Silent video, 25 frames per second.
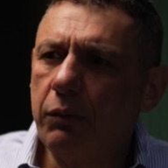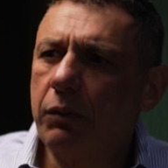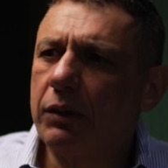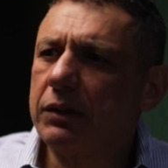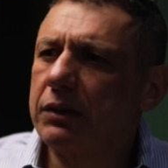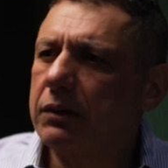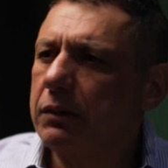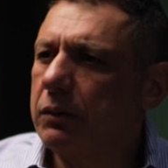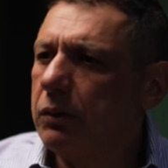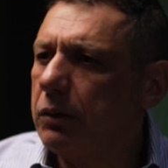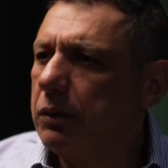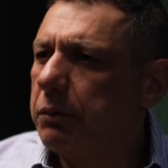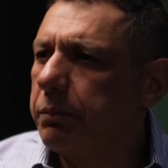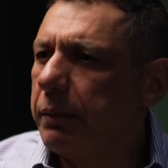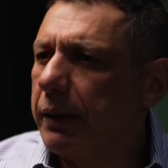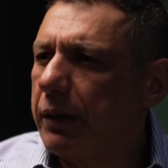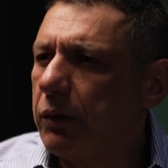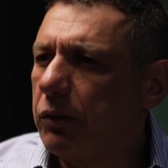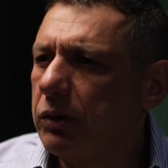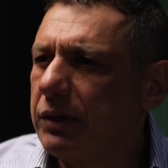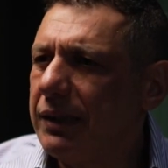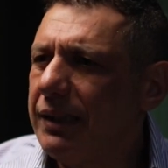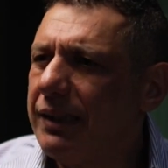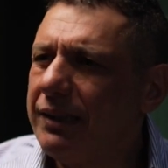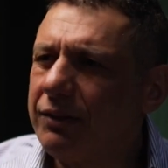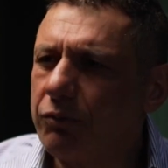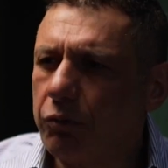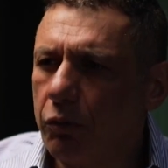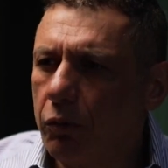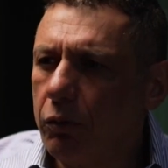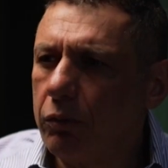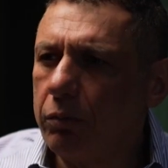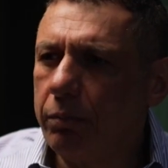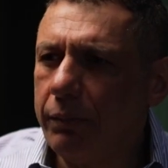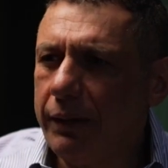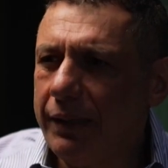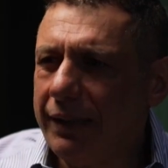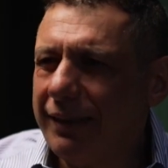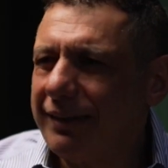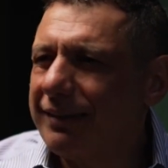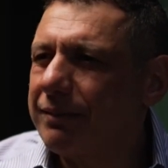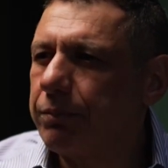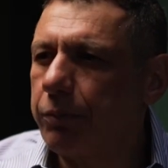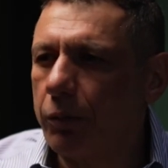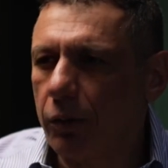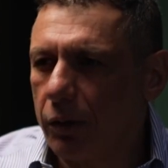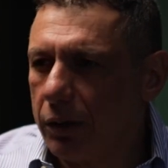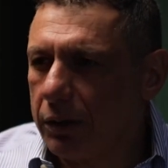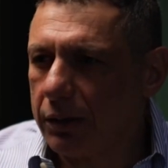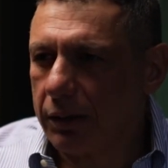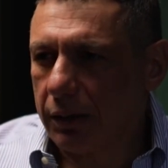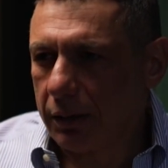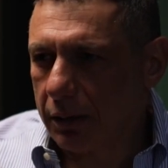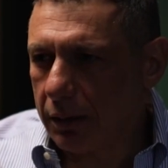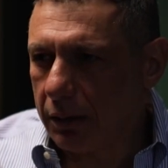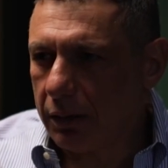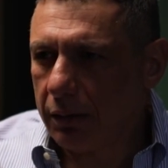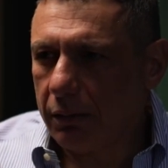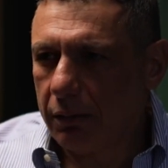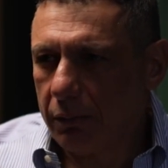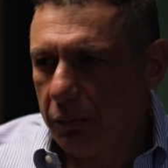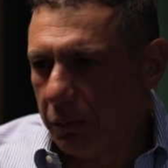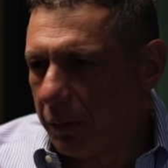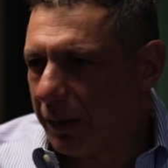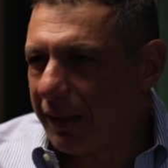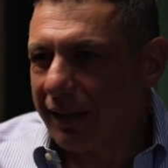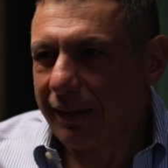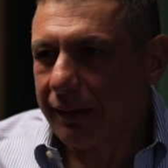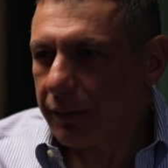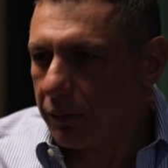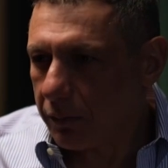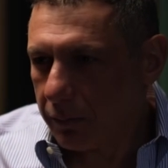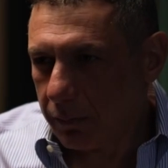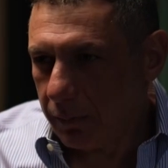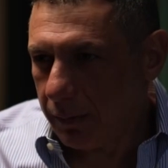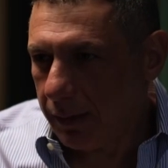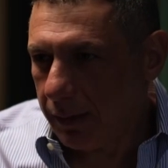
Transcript: was good because he told me it's political, we cannot do